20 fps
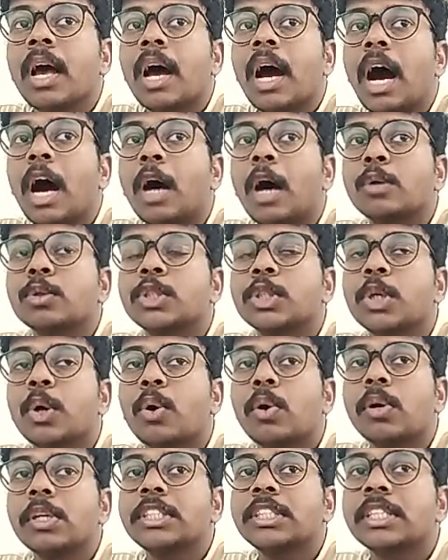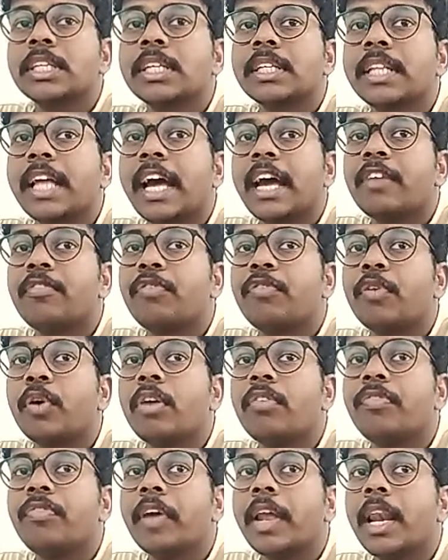Households that
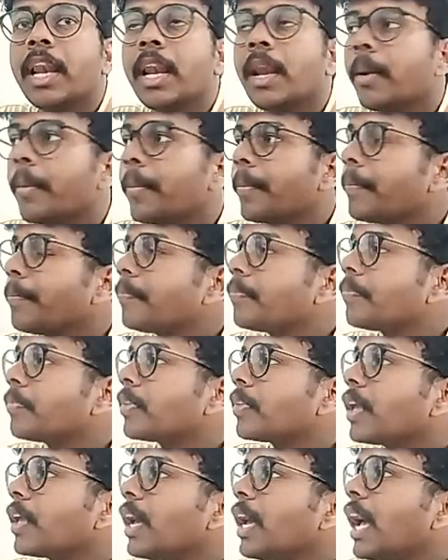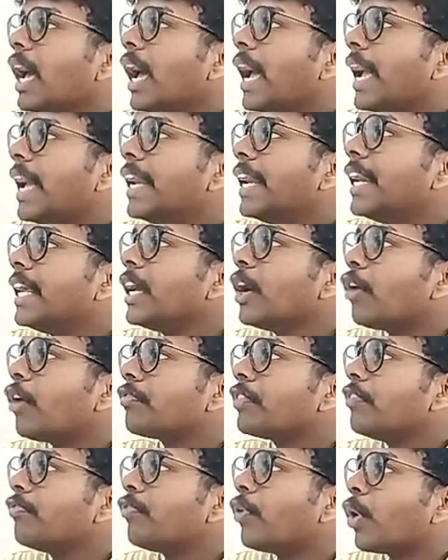fulfill any of
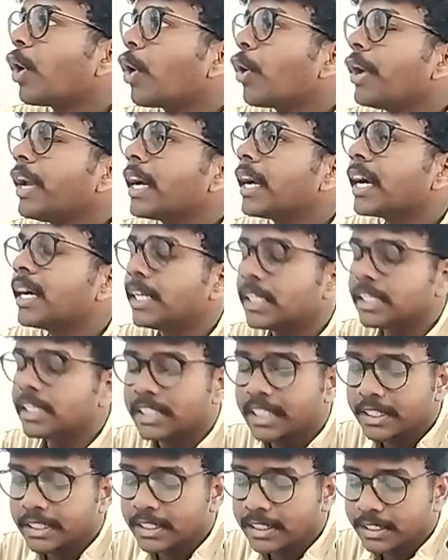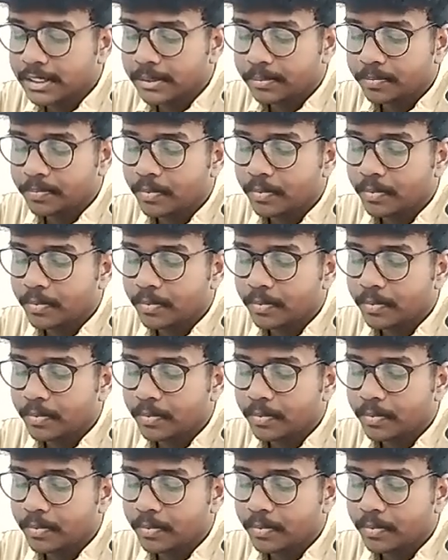the following conditions